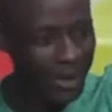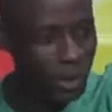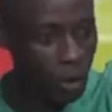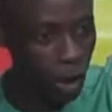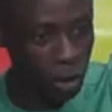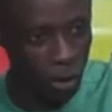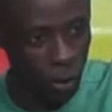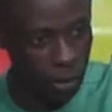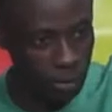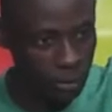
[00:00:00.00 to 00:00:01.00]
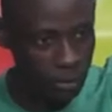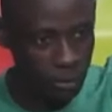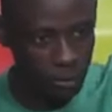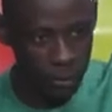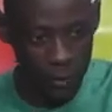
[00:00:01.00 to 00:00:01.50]
structure,
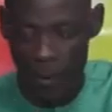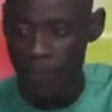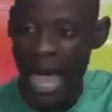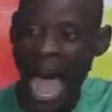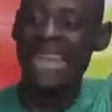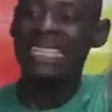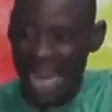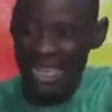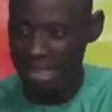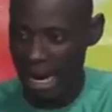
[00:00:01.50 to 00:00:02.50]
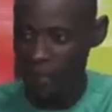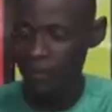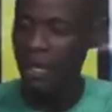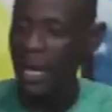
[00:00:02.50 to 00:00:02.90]
at that time,